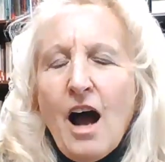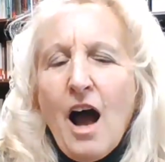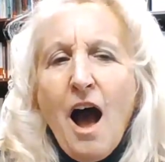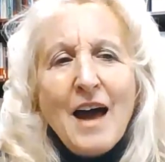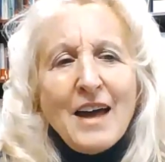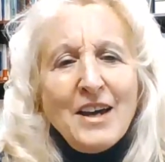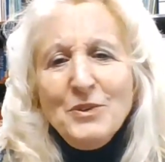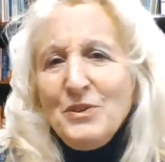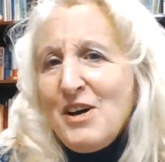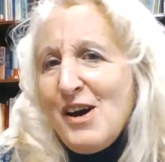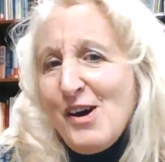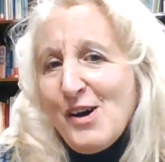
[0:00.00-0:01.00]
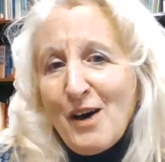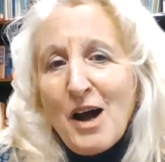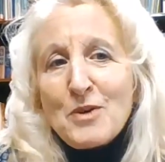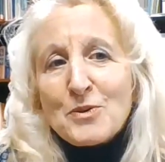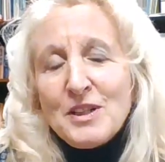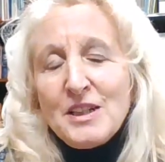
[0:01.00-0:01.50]
I don't know. I
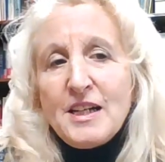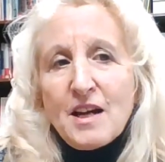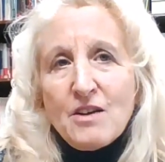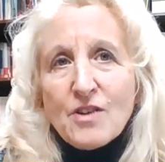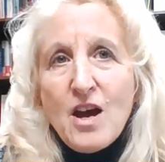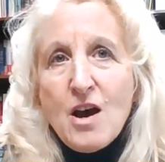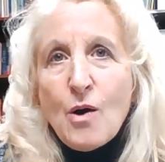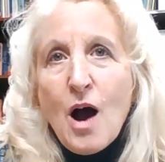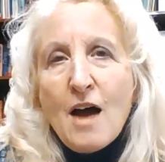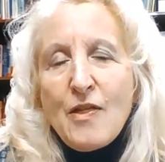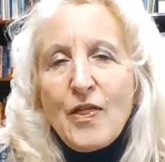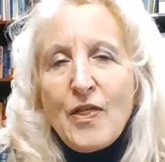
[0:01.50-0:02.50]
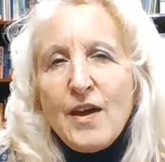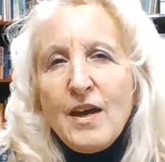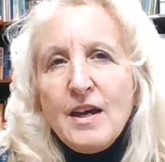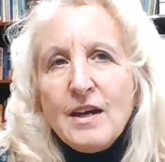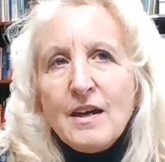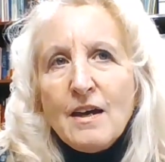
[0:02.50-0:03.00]
really don't know. I
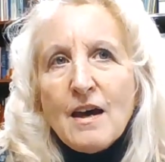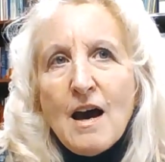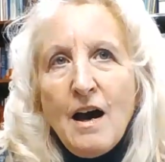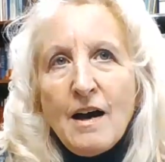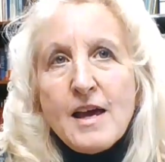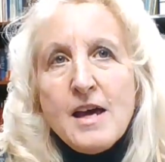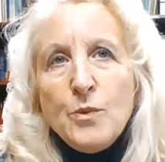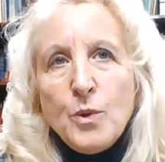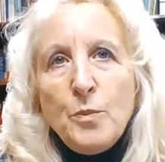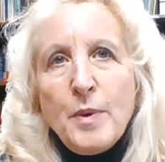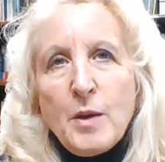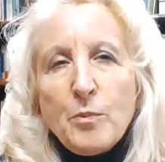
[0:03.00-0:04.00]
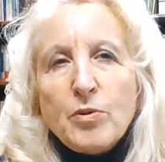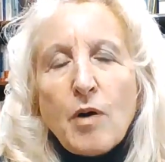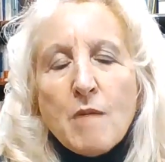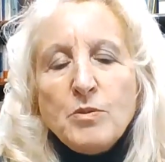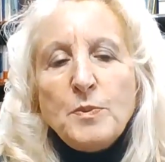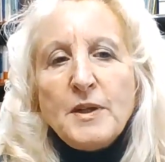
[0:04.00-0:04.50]
think it will be
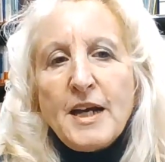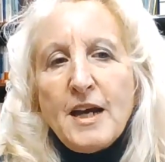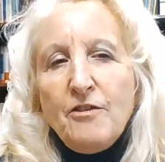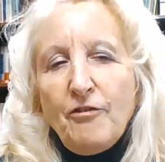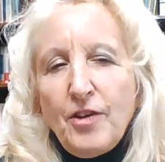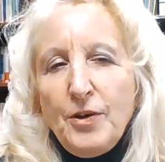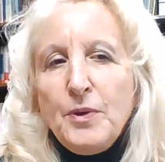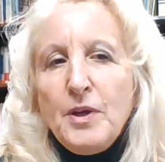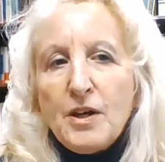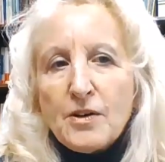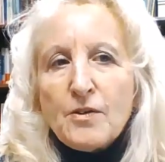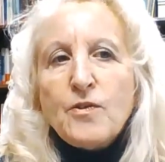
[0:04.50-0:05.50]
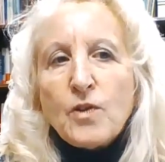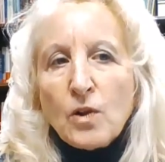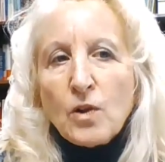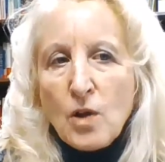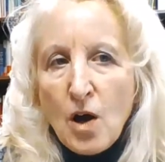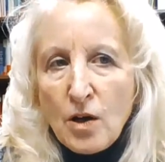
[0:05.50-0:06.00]
probably a few years
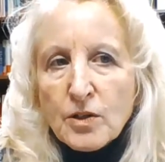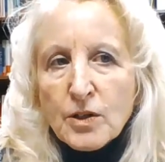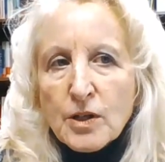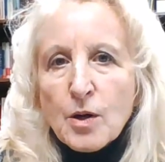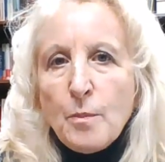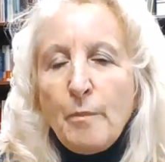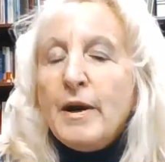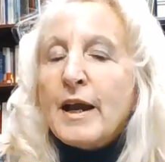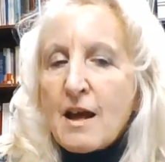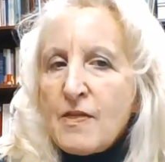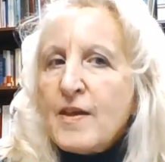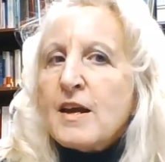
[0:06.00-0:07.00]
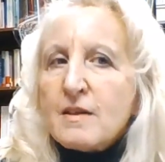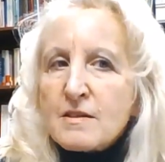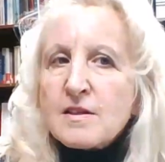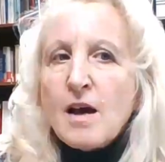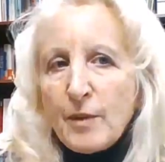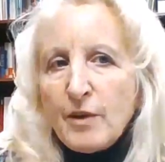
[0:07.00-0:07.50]
longer, but I think it's
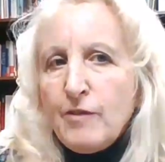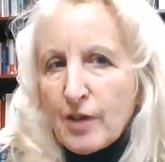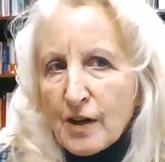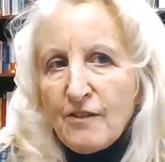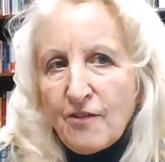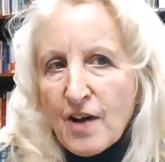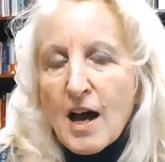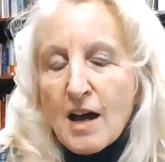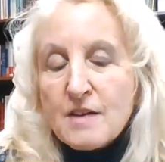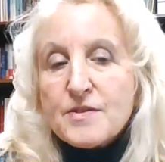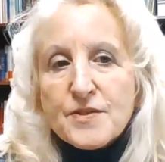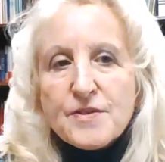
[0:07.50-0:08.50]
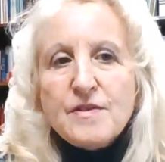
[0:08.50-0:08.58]
coming very fast.